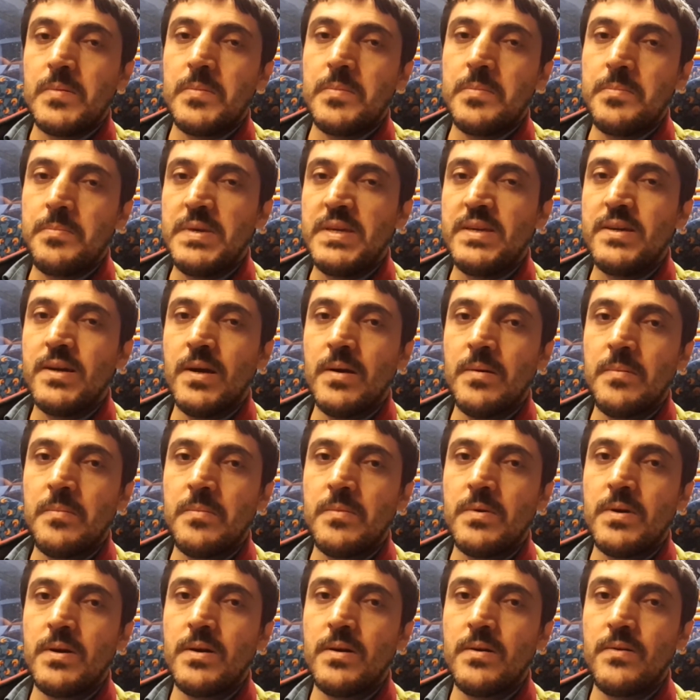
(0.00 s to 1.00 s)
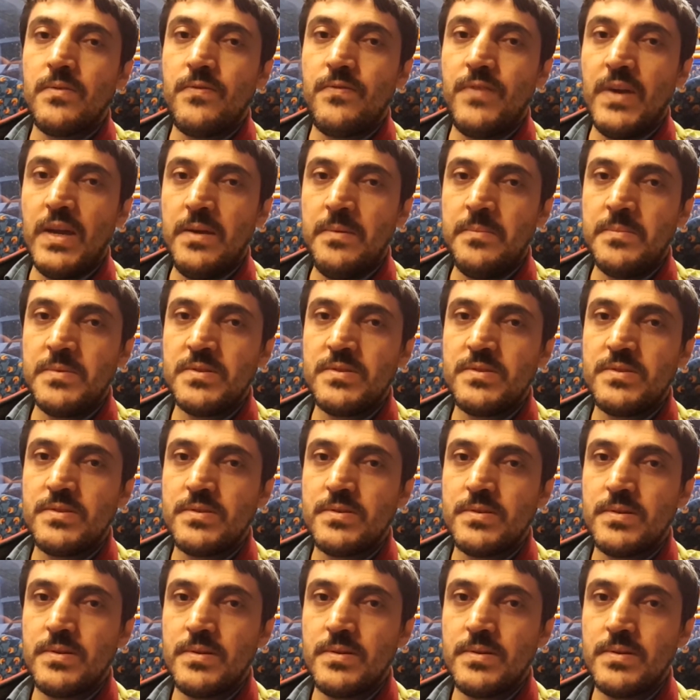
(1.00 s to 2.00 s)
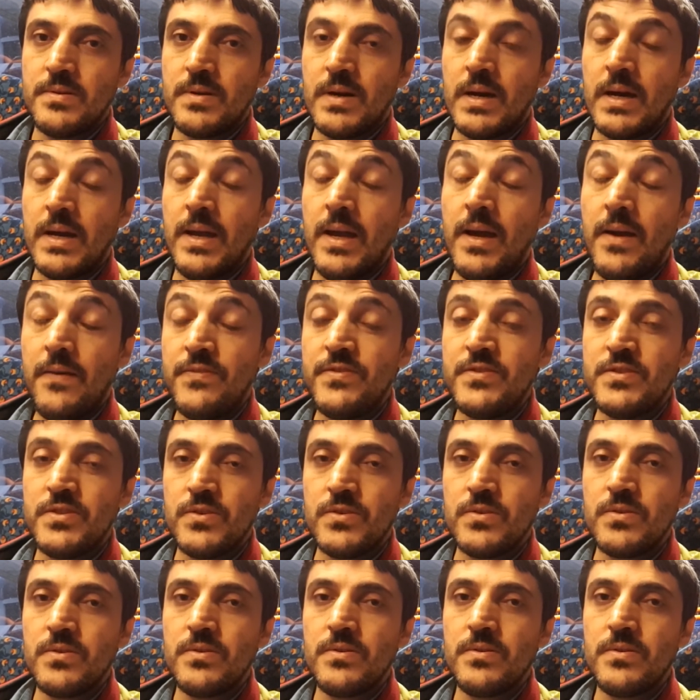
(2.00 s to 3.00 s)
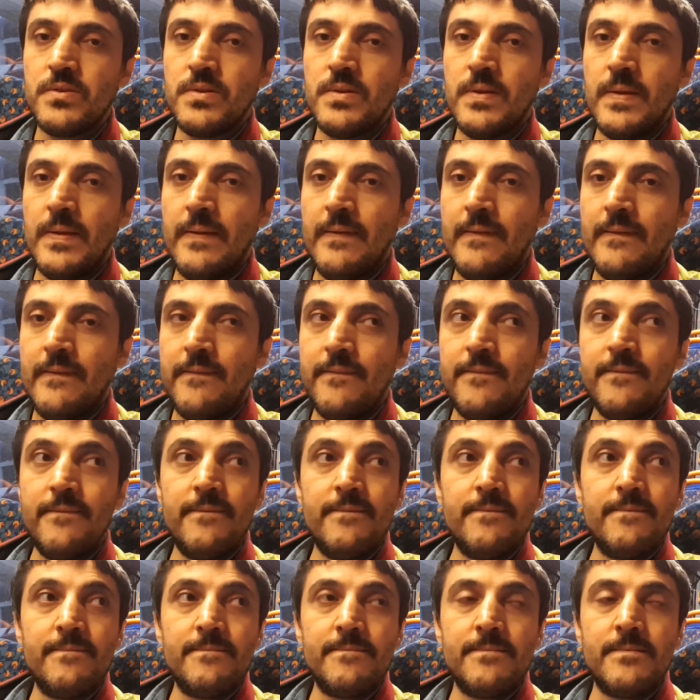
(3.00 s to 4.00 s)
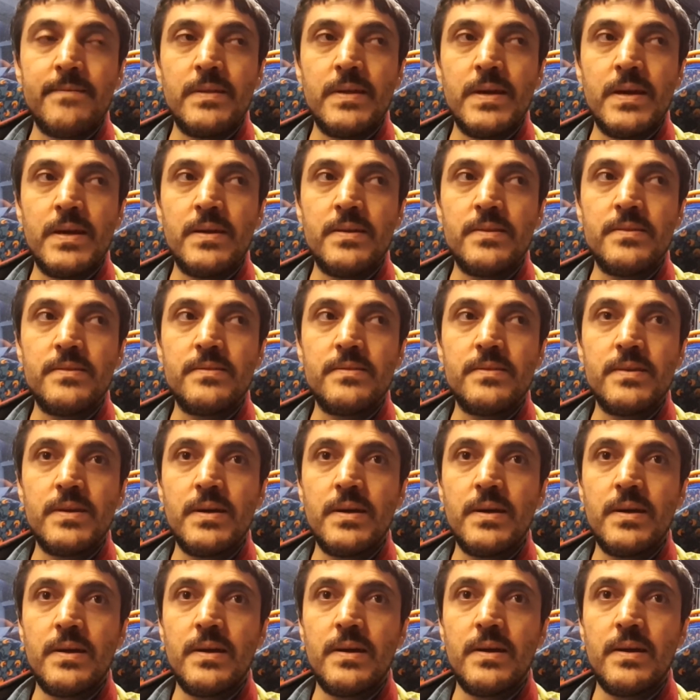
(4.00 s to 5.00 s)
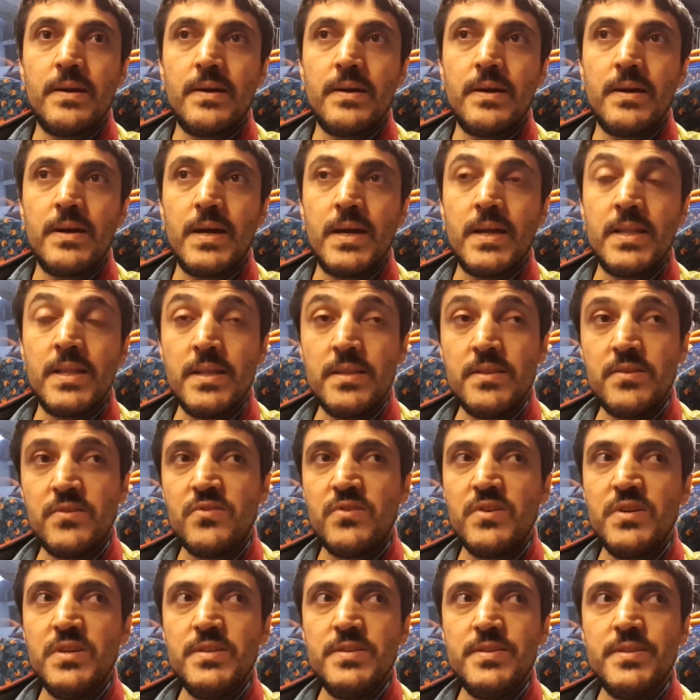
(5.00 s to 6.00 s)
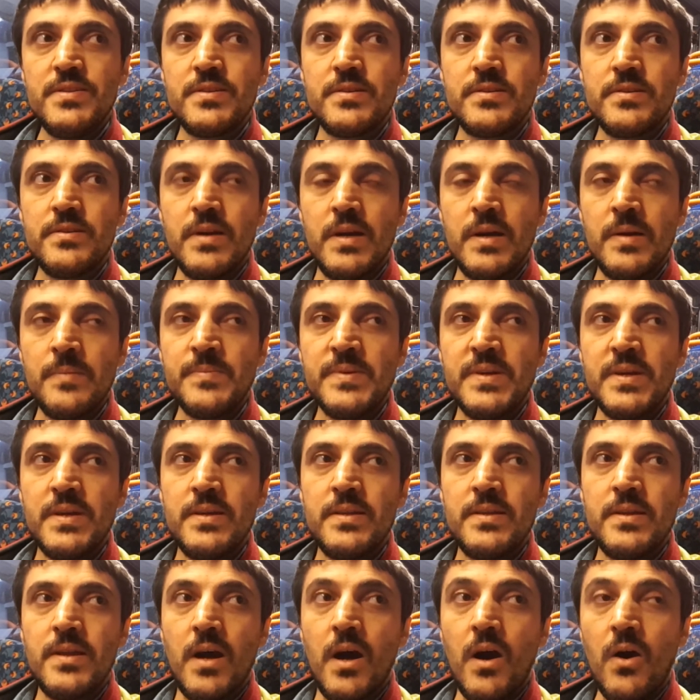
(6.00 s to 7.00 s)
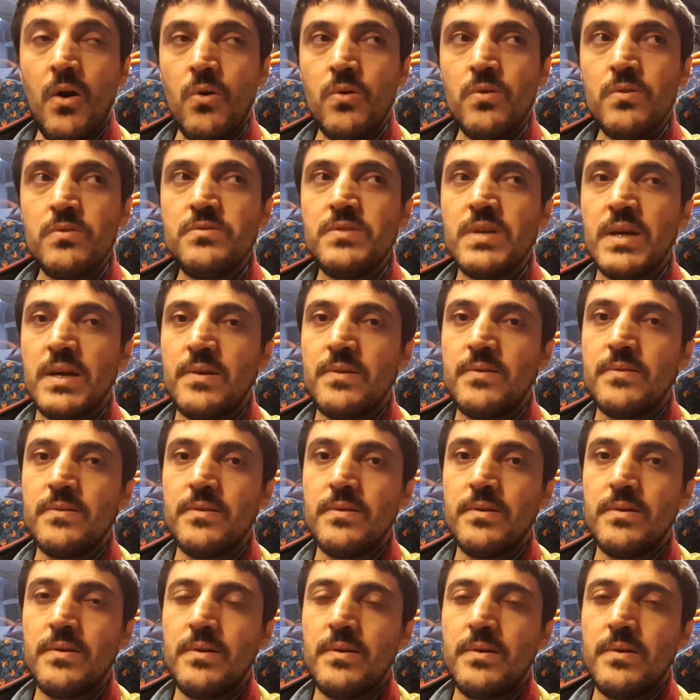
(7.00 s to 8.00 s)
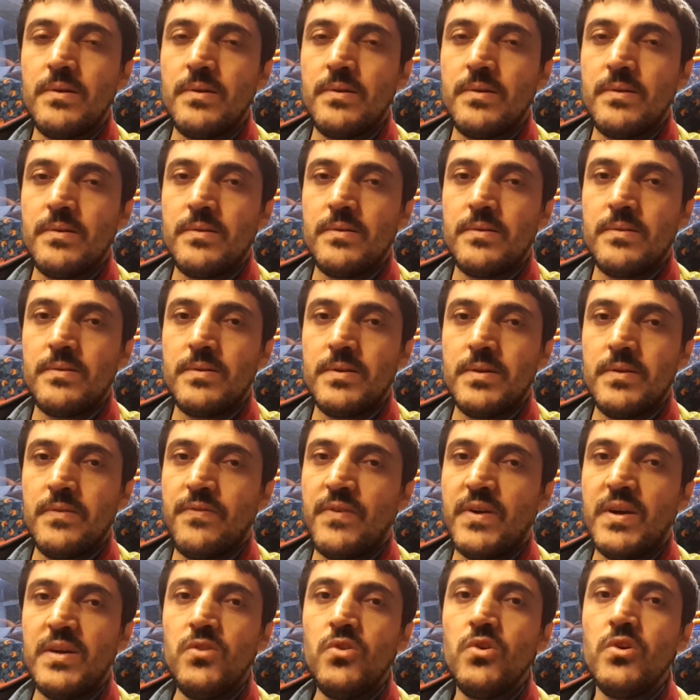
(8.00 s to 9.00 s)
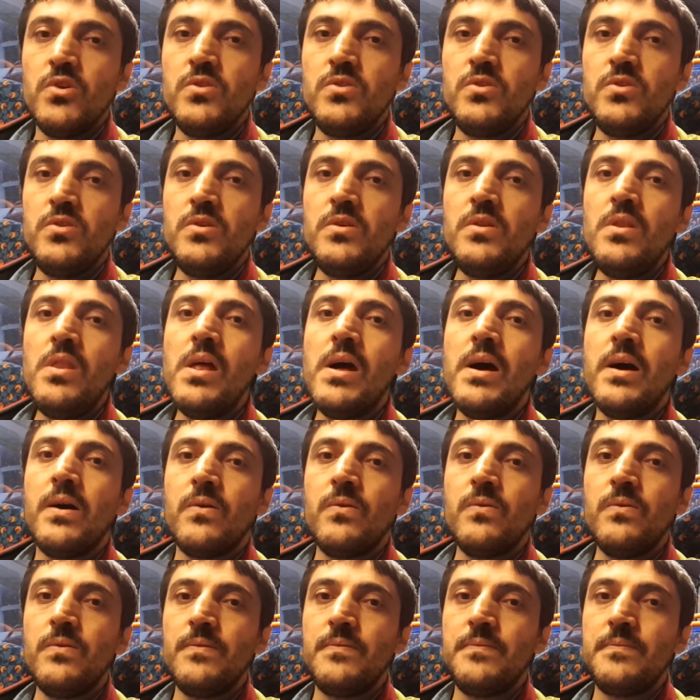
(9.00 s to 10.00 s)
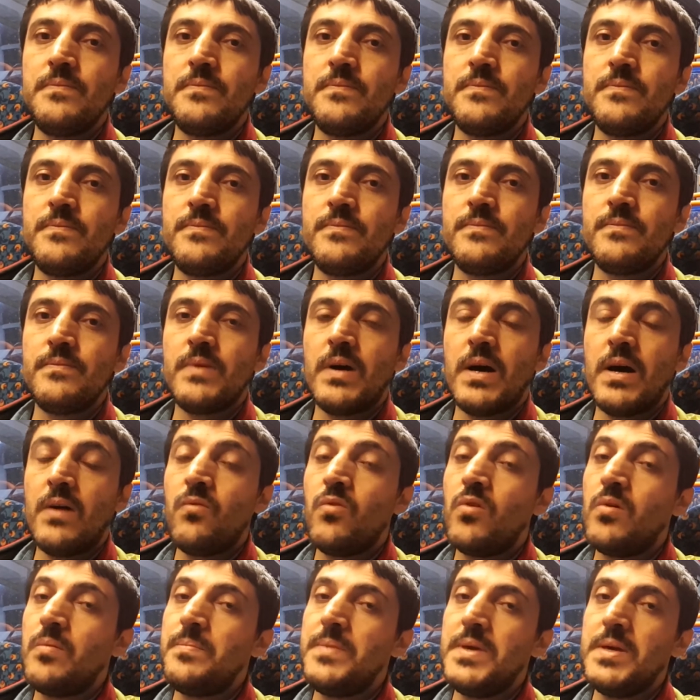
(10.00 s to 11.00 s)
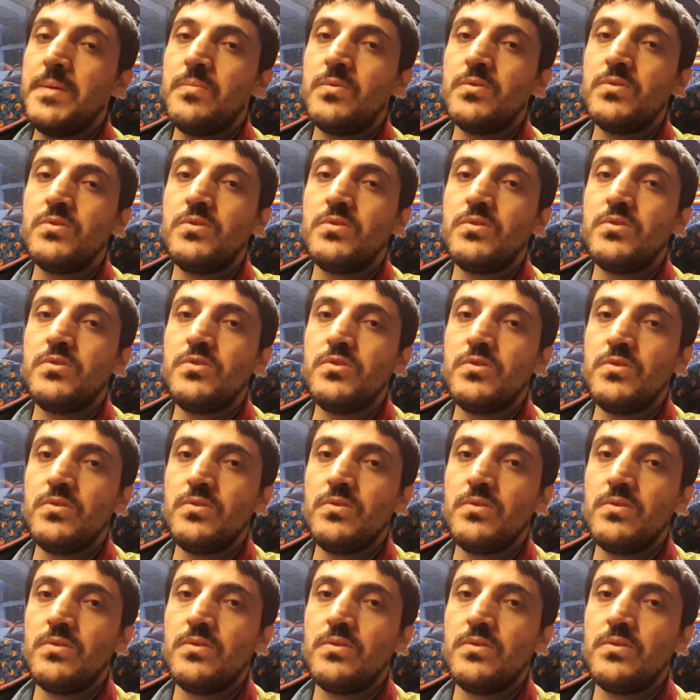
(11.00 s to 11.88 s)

become famous. I have to. And another reason, I'm getting old, and if I don't do it now, I won't be able to do